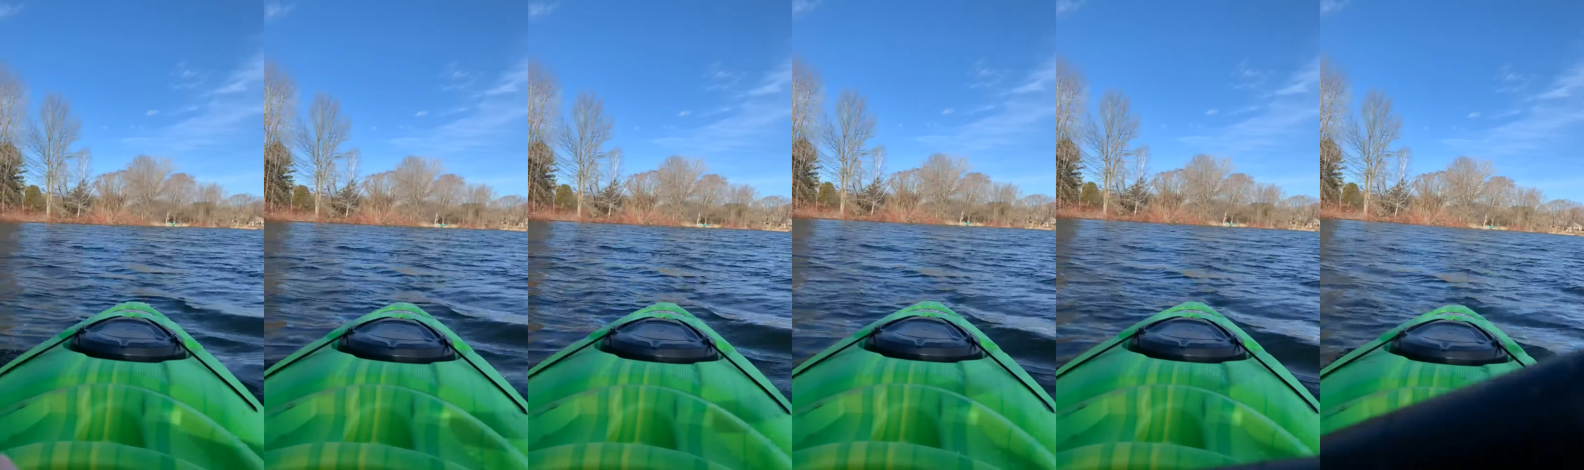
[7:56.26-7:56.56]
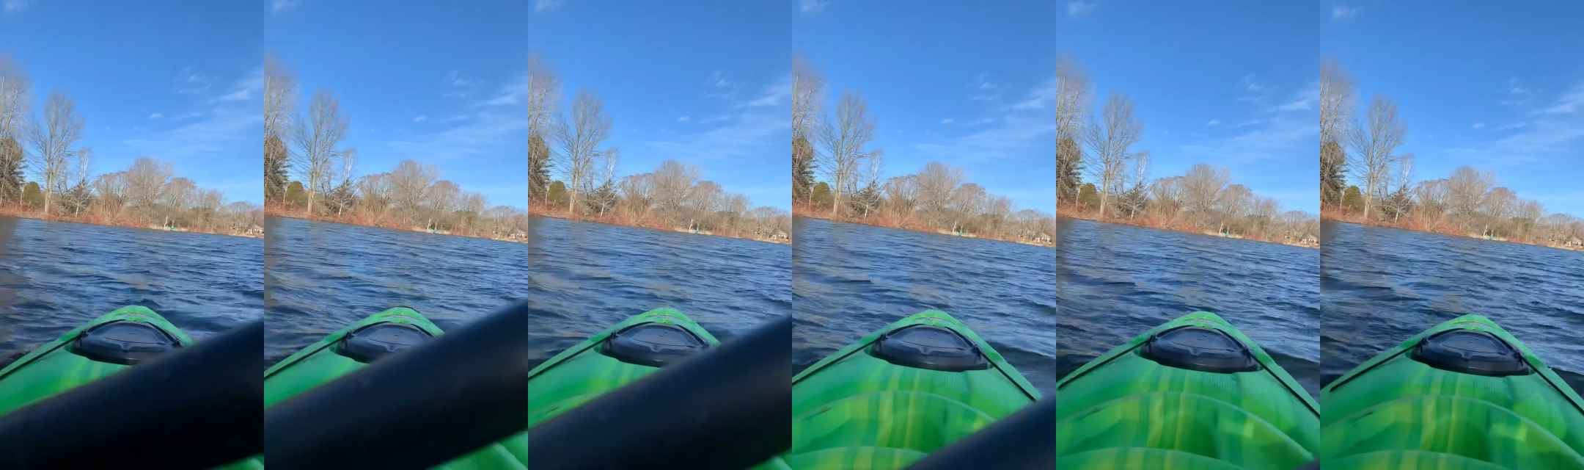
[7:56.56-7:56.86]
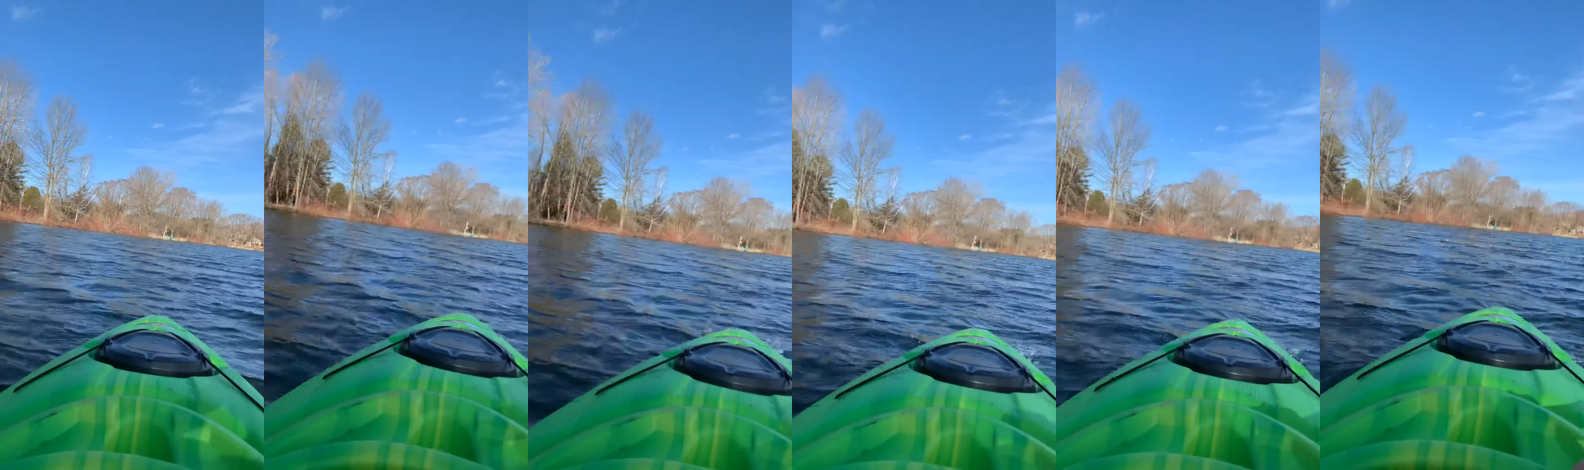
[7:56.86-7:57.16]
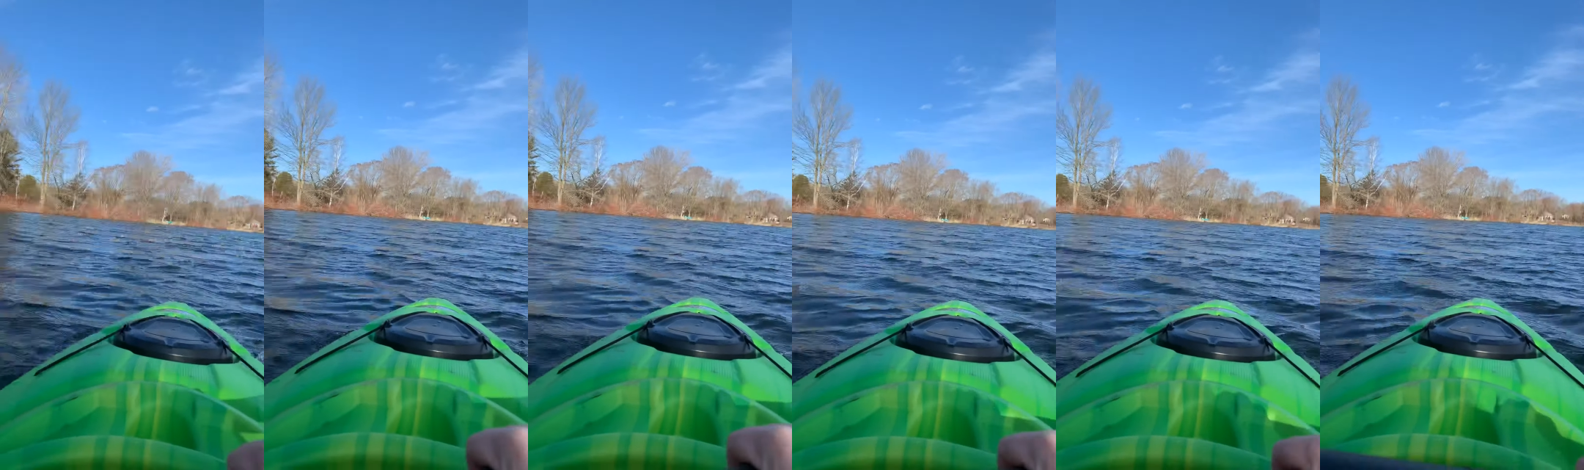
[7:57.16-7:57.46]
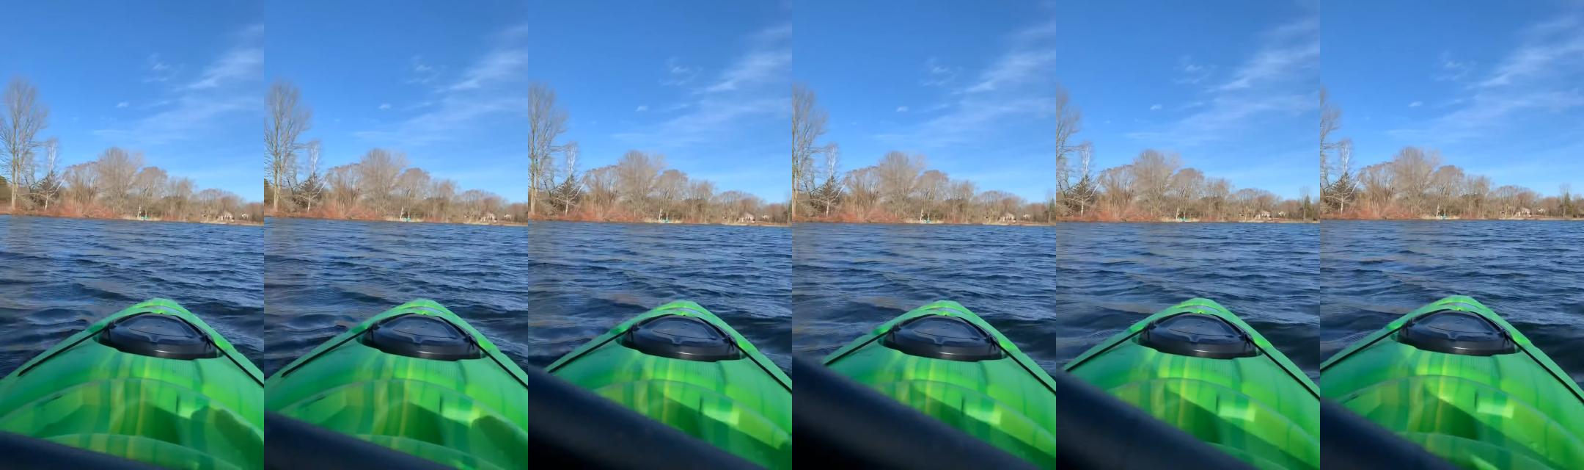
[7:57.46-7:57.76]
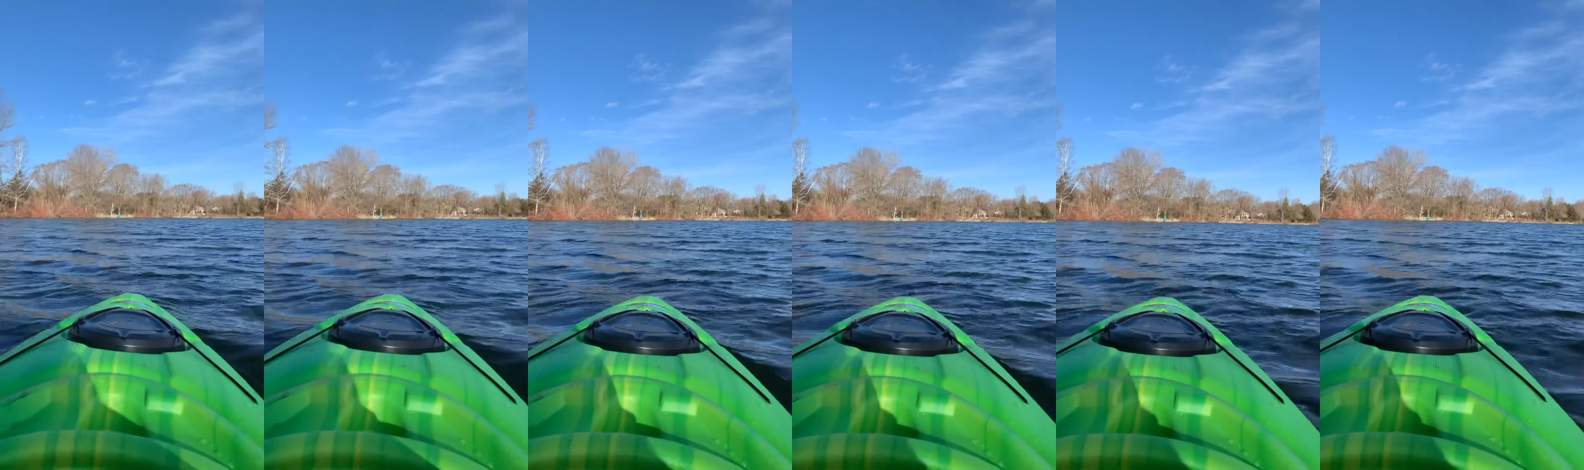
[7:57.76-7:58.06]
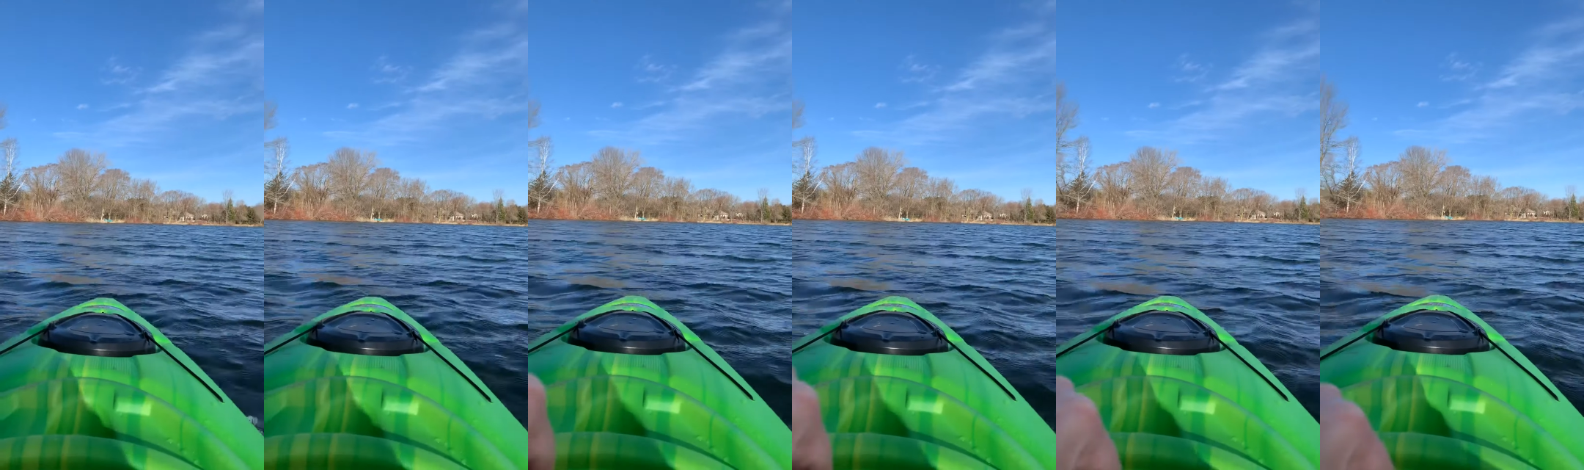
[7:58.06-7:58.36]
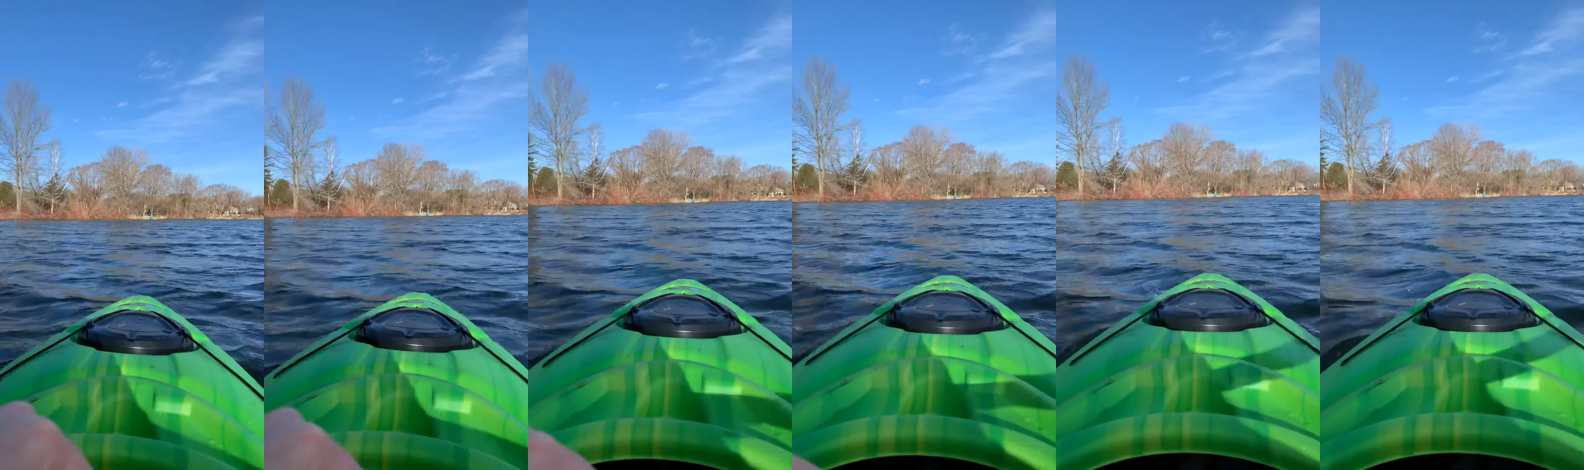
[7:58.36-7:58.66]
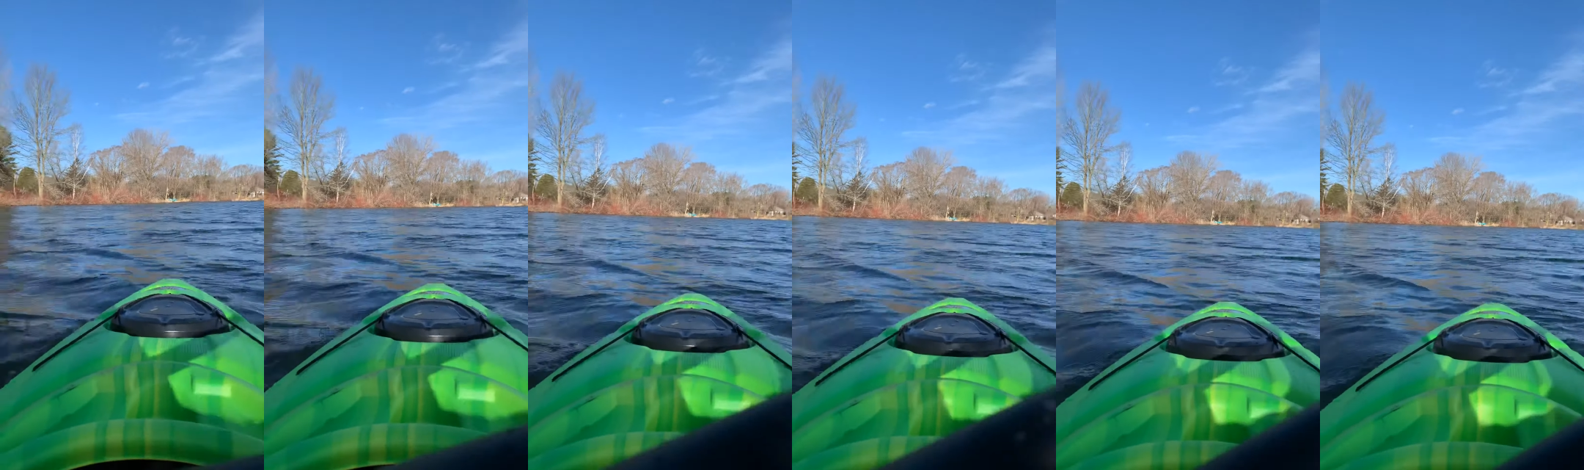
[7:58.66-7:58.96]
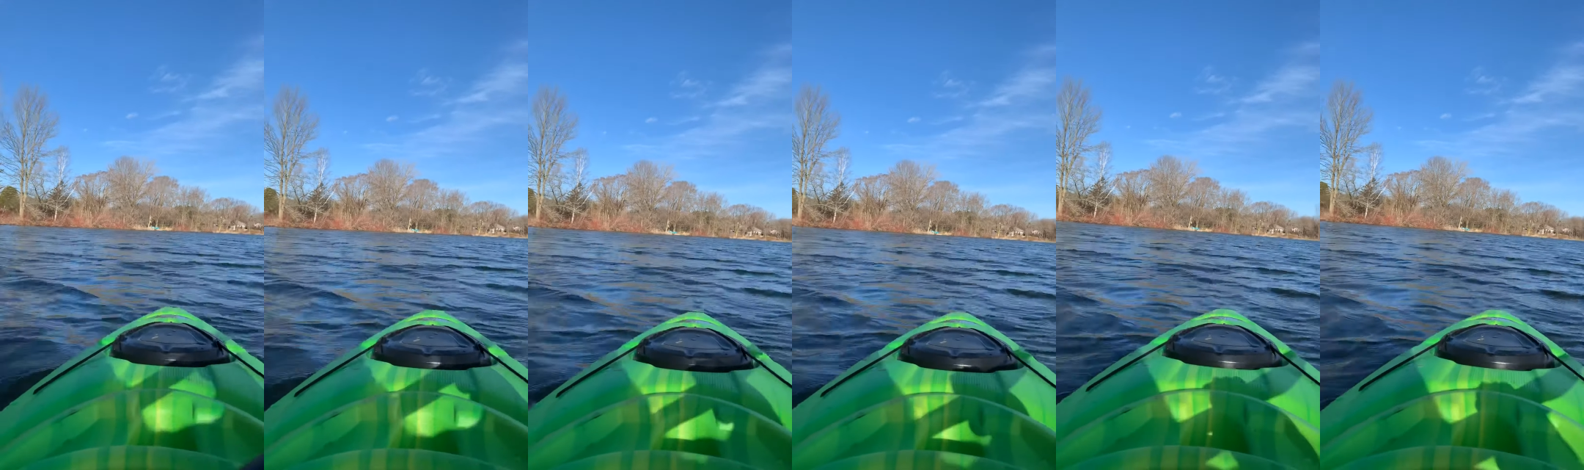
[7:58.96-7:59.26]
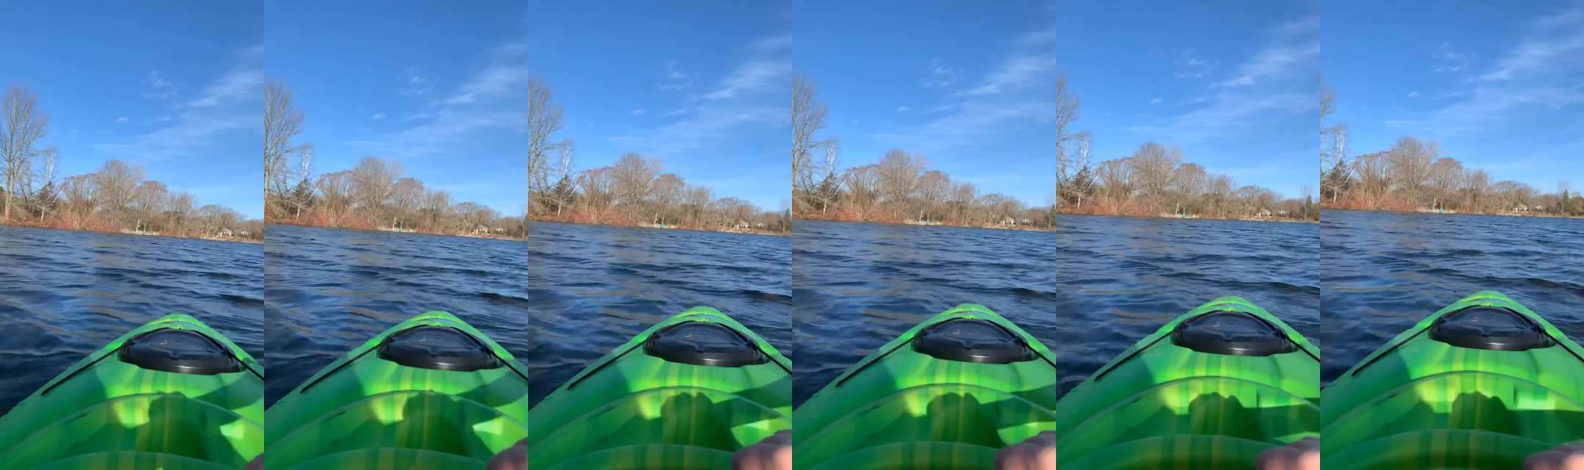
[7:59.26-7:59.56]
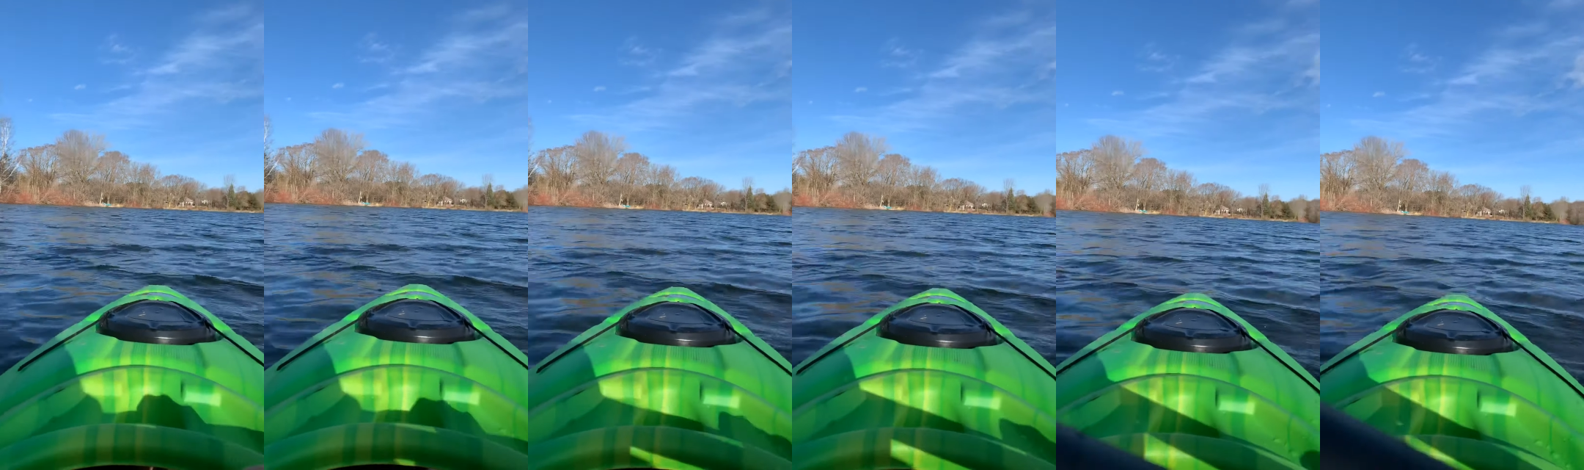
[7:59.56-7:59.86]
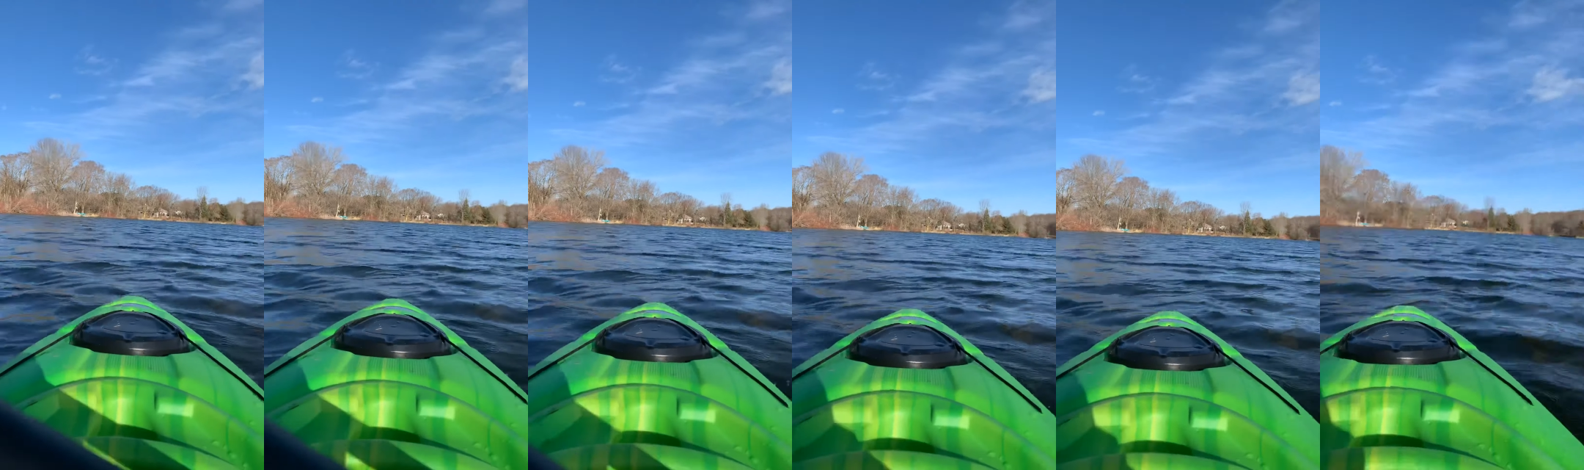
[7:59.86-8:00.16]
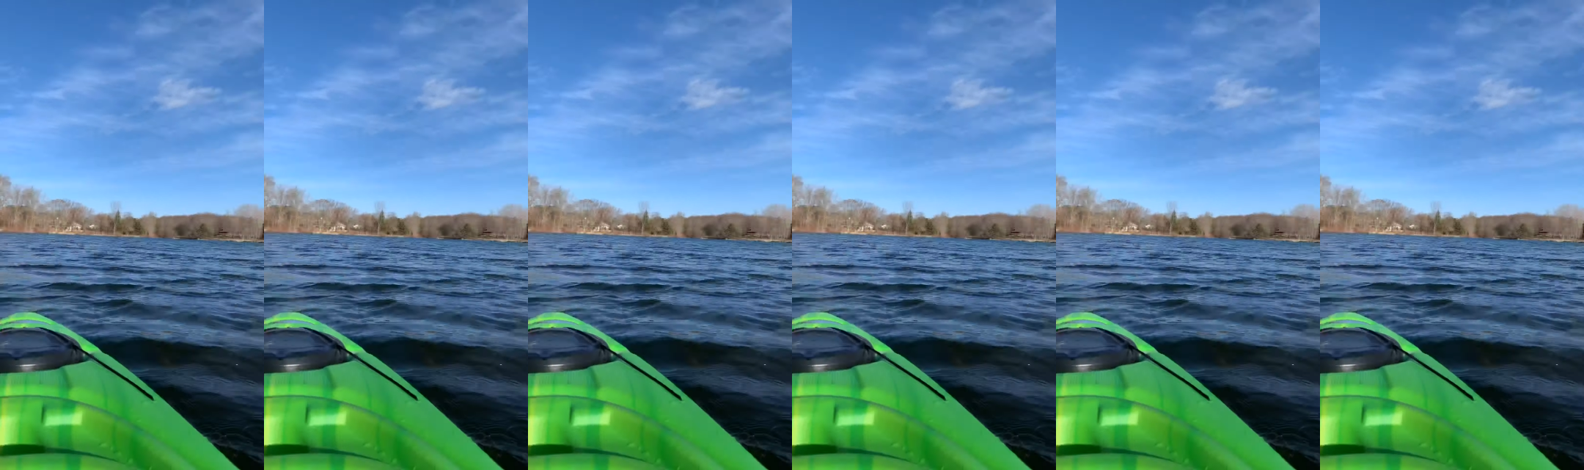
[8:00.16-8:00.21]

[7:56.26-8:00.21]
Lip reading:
[unreadable: no face in view]